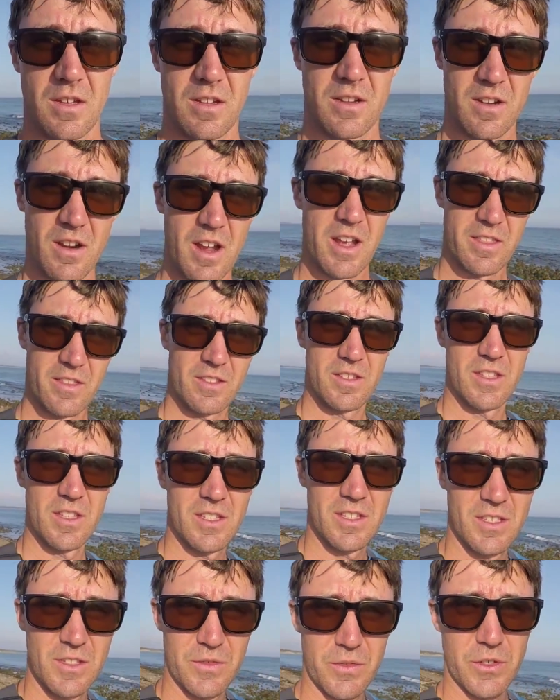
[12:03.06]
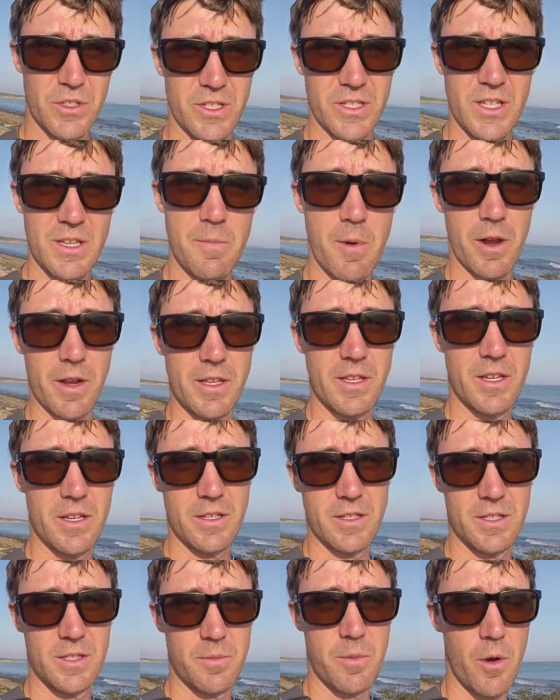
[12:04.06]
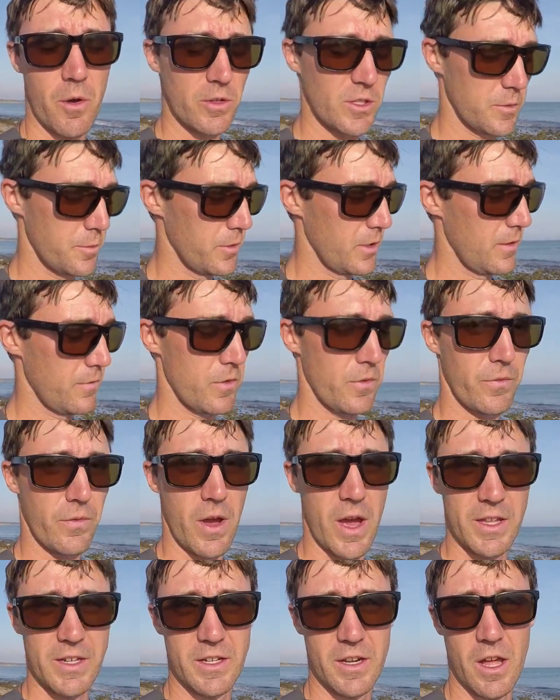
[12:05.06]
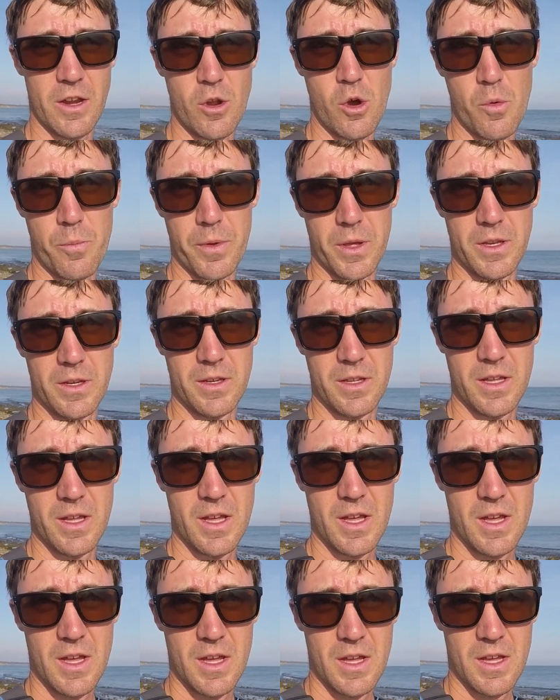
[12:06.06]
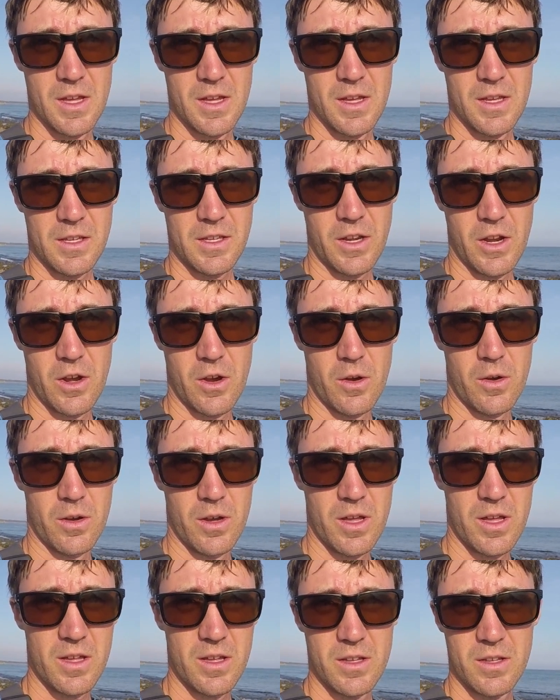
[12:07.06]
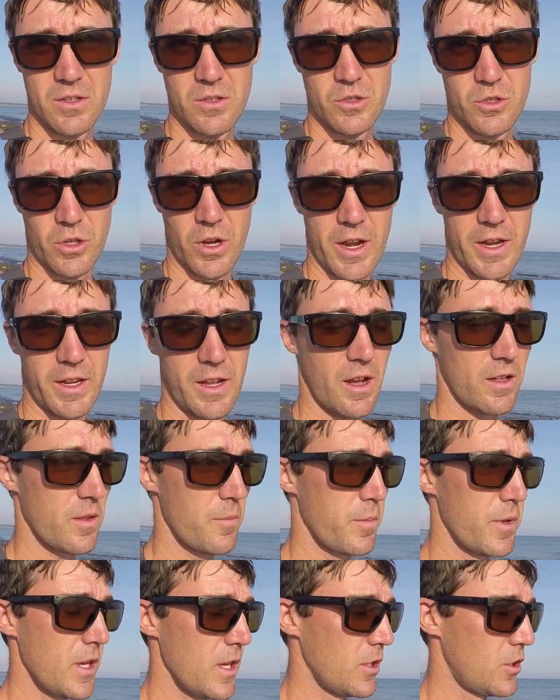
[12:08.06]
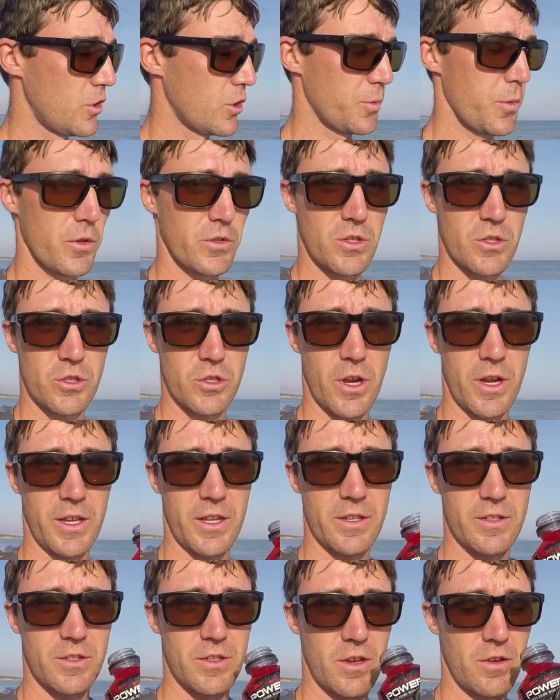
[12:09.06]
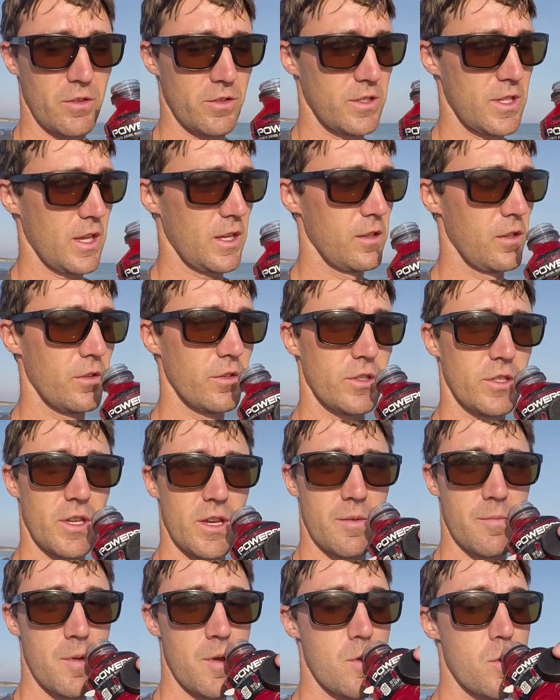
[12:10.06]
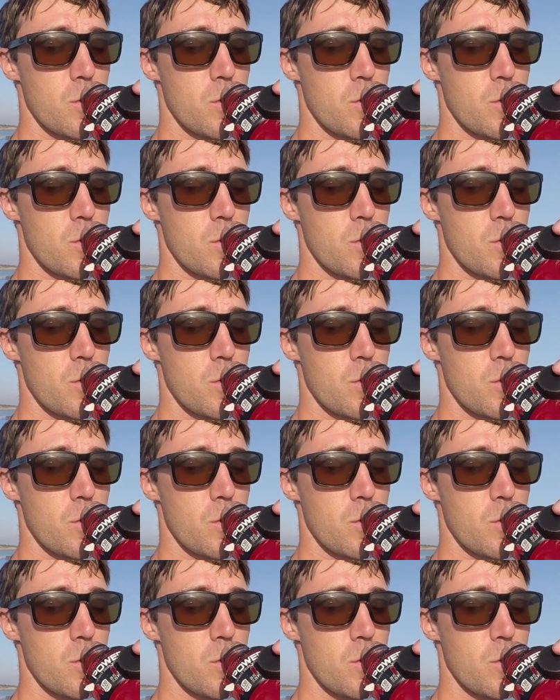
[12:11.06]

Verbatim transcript: All right, so this is for sea money, because supposedly if you find an unopened, you know, drink on the beach, you're supposed to drink it. So let's take a little sip.